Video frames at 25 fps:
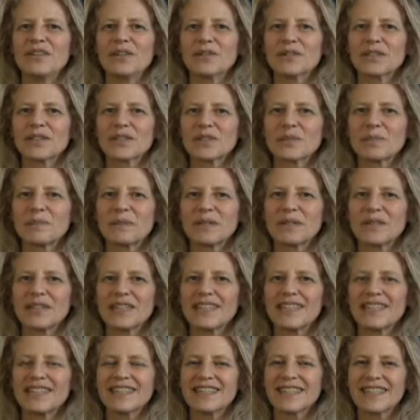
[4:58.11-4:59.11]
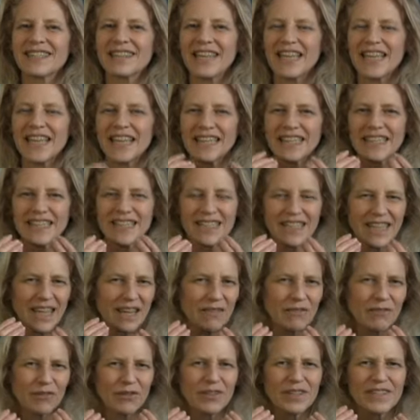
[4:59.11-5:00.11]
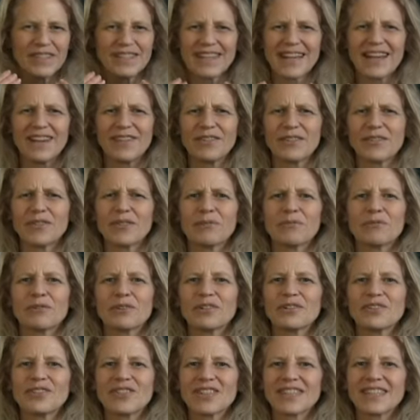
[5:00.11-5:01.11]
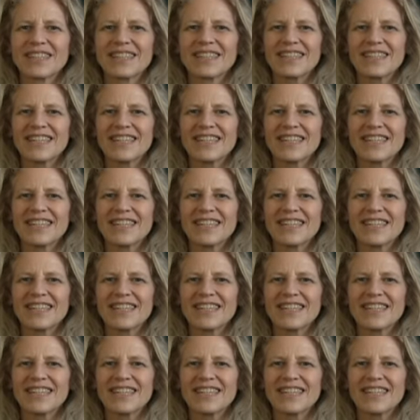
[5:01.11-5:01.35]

their experience and they can savor the sound of the words.